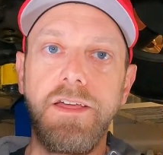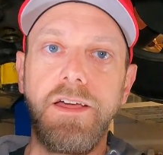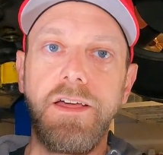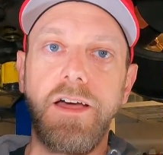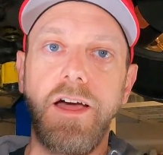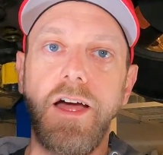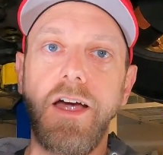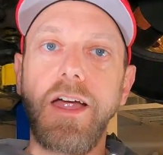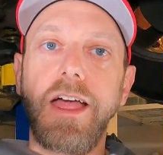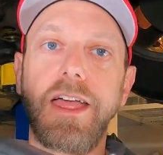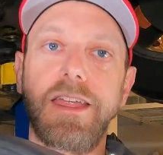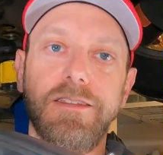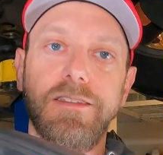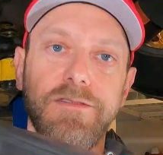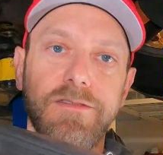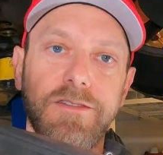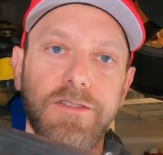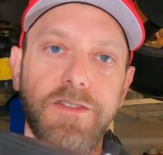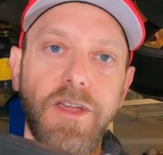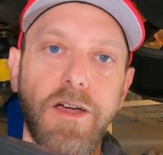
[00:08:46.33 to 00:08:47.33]
All right,
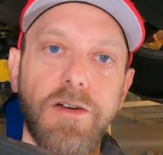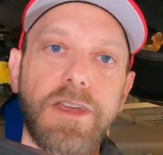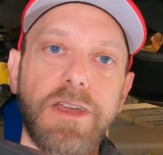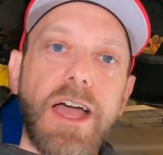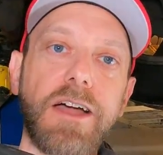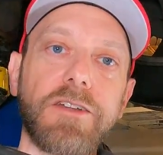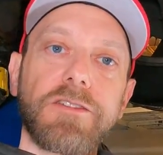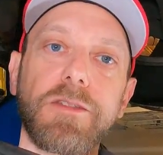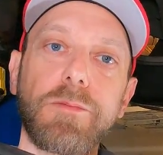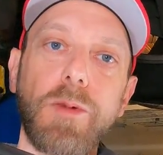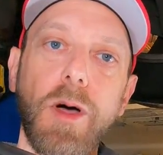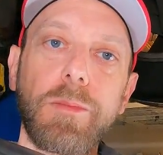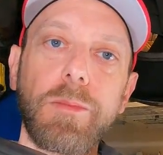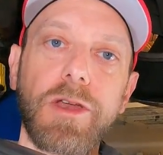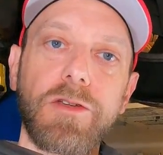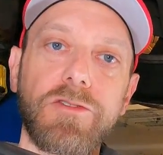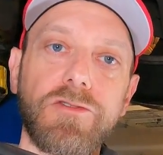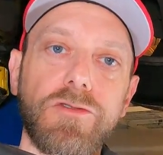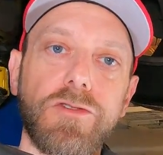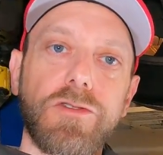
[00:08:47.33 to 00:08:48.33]
so now's the moment
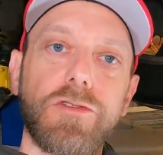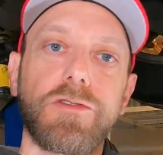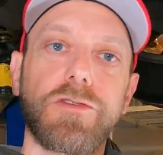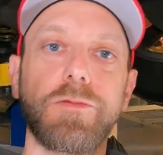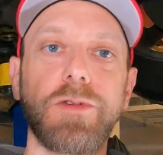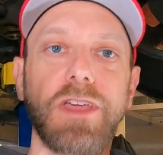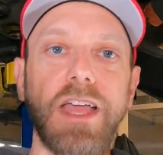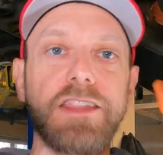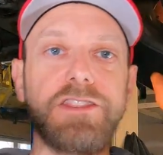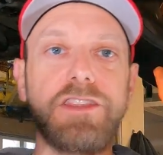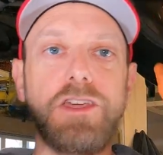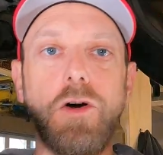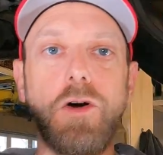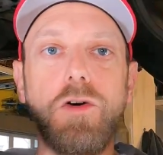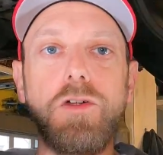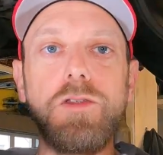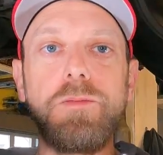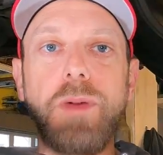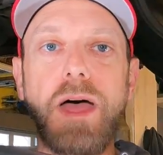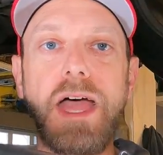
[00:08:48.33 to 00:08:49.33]
of truth. We got the
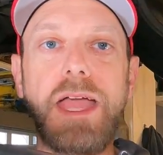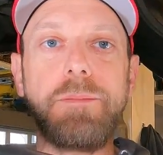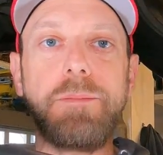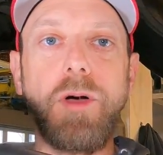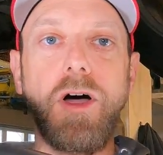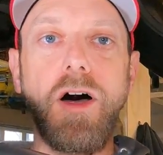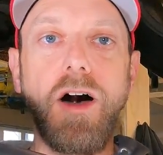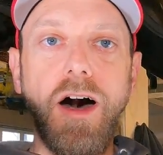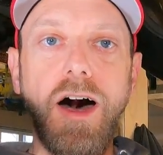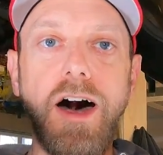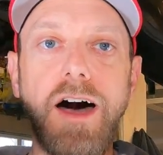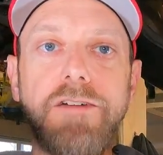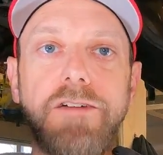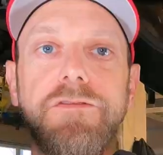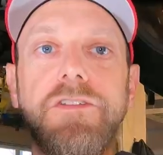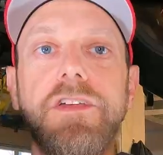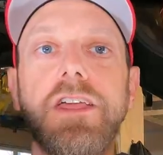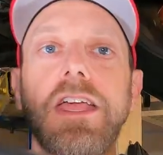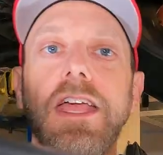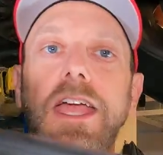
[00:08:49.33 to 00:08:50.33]
old pipe
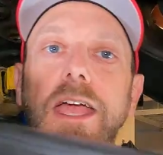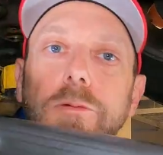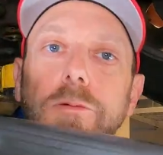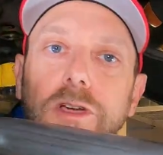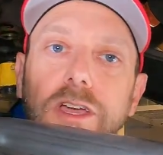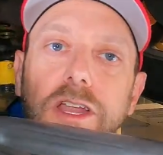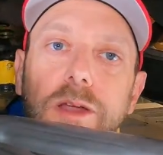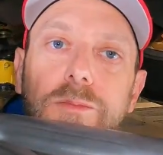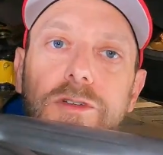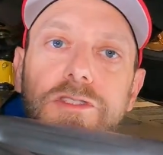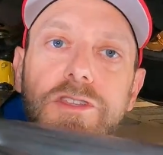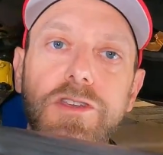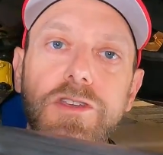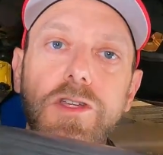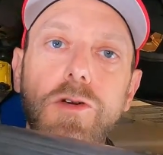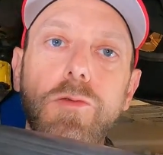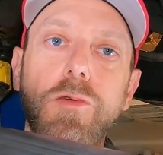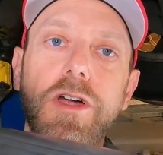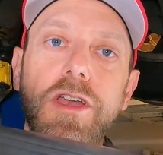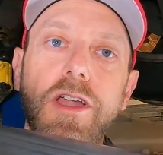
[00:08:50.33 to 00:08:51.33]
off and we're going to put the
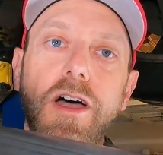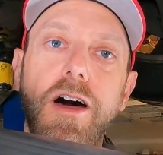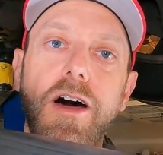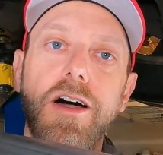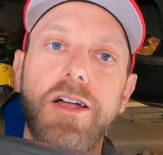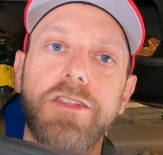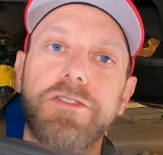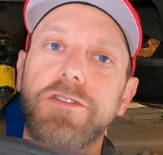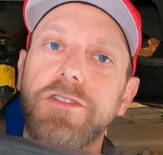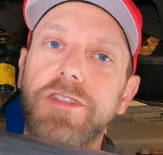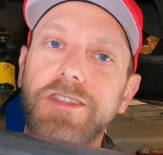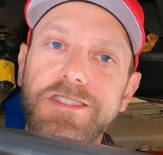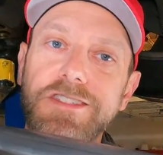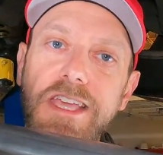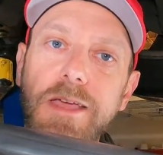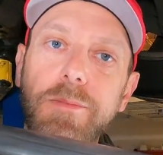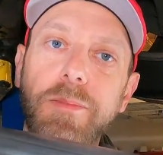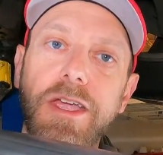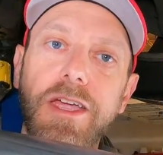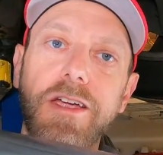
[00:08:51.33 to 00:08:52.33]
new one on. So the
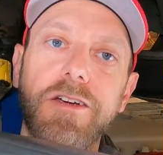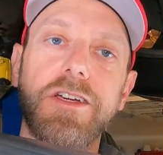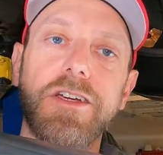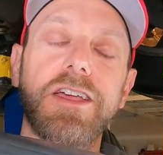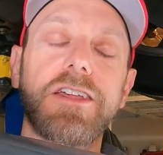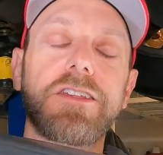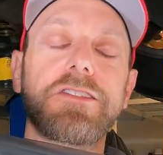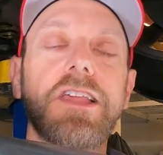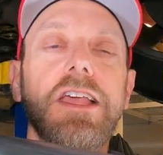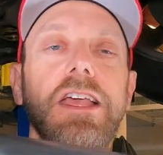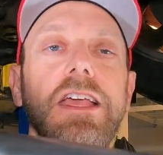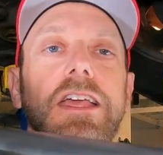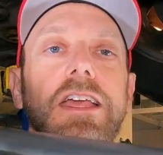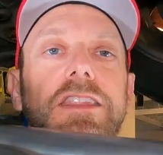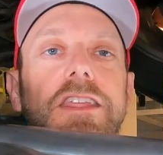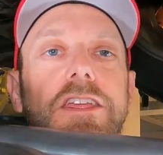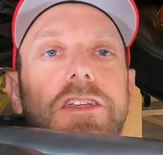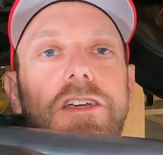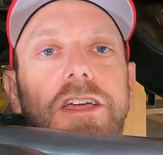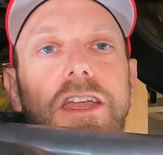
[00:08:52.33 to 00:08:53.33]
tip here is
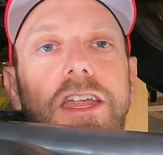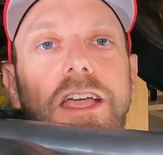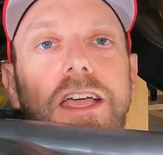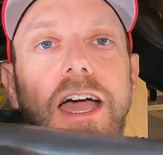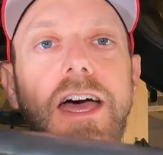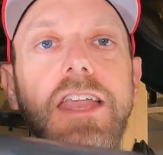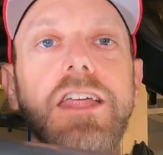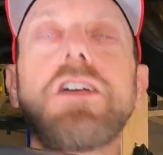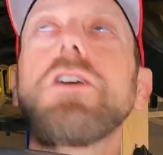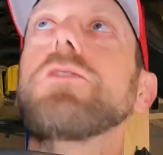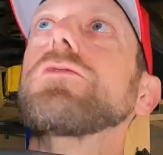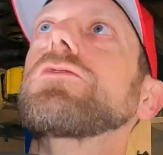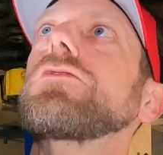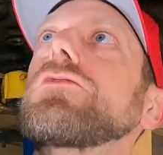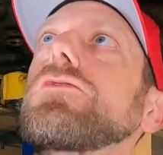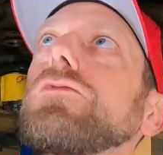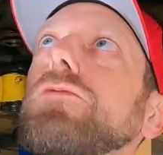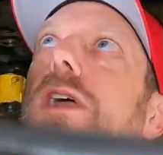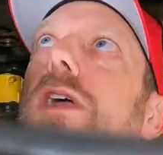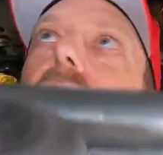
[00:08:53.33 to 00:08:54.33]
that you're going to kind of go
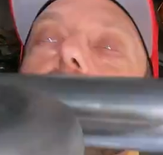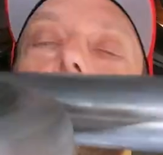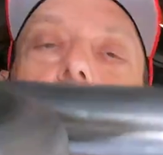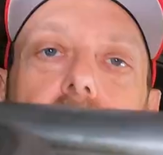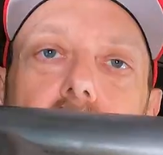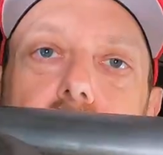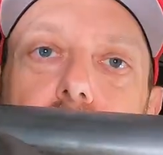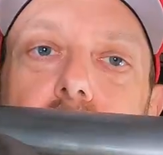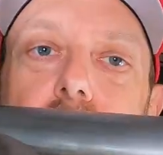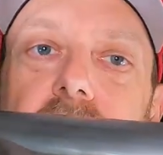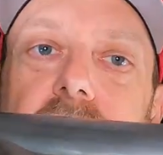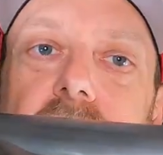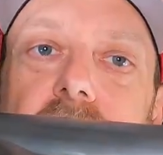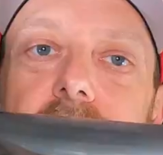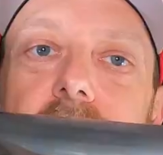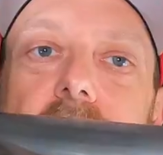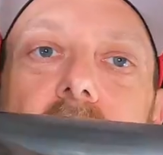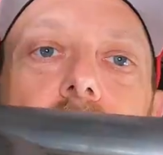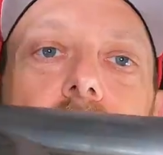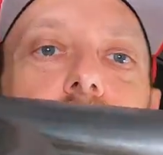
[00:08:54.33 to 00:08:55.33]
straight on with
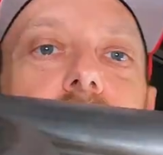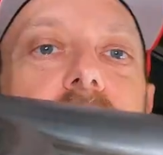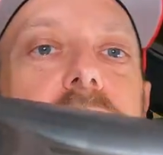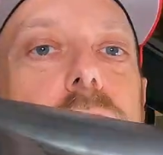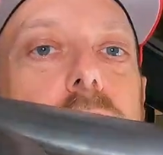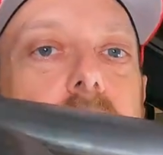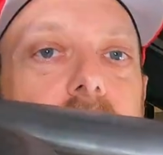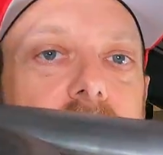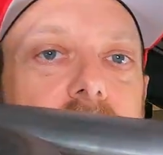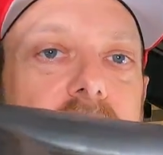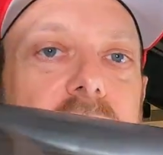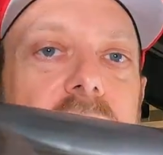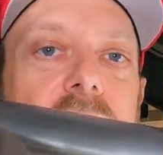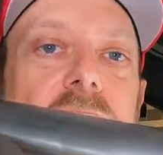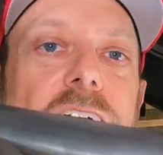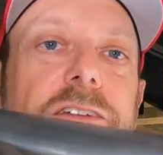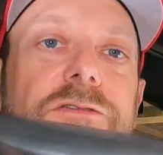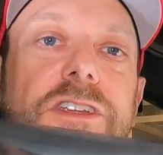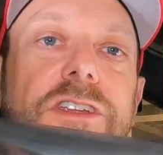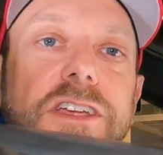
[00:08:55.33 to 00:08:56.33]
it, but you are going to
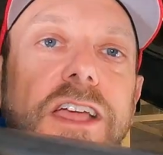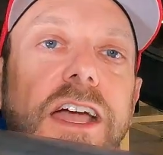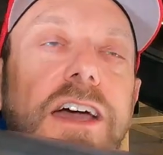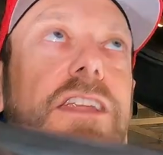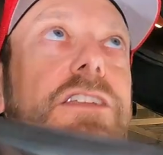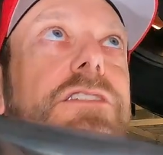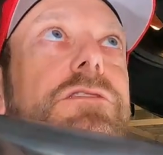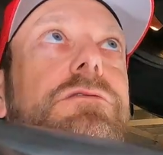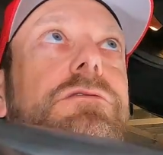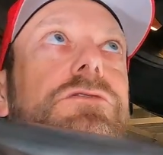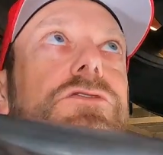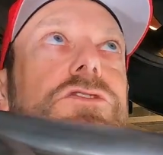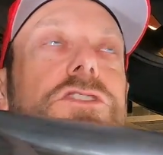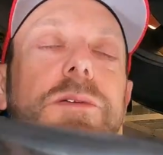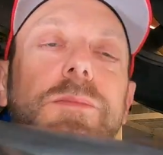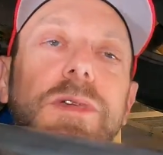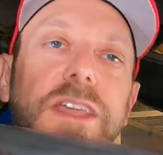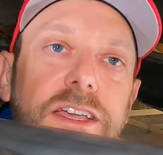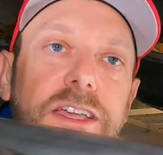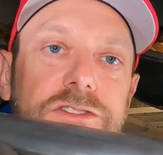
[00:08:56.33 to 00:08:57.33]
have to kind of
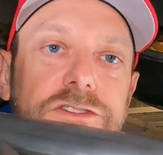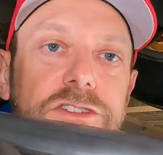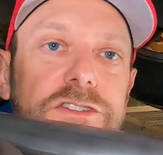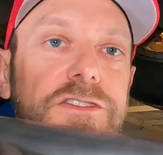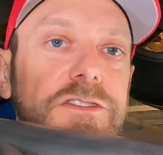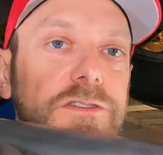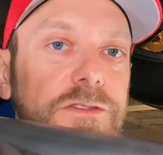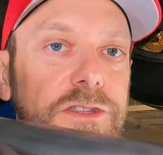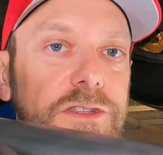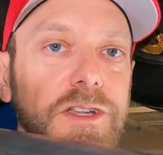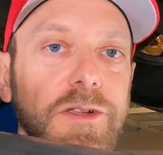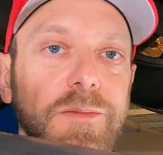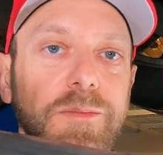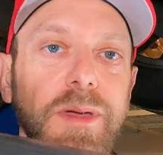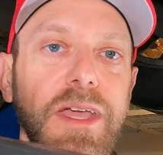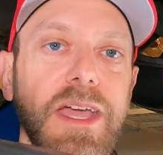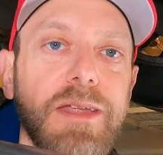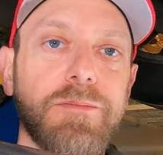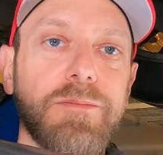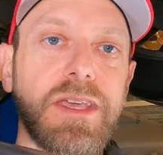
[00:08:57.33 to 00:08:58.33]
jimmy it just a little
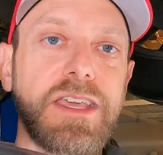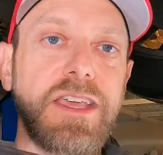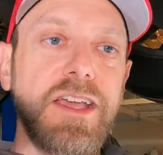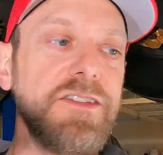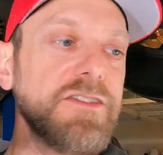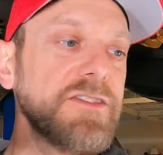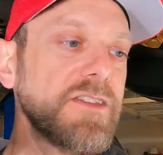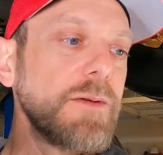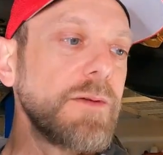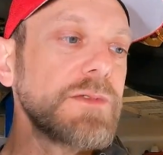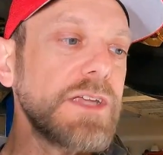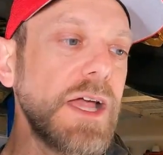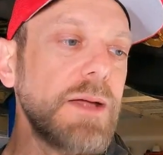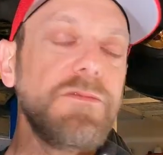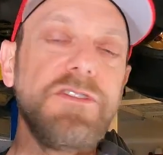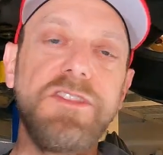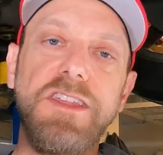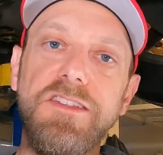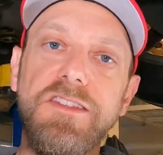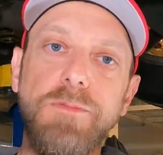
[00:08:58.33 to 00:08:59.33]
bit, because
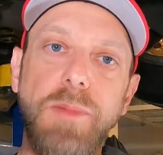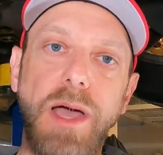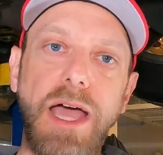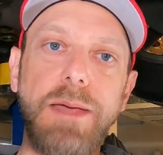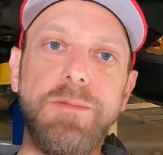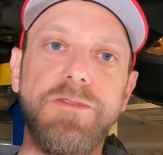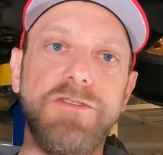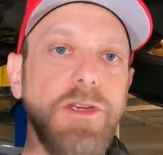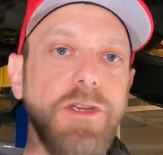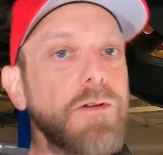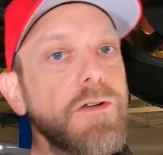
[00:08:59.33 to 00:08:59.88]
sometimes these pipes don't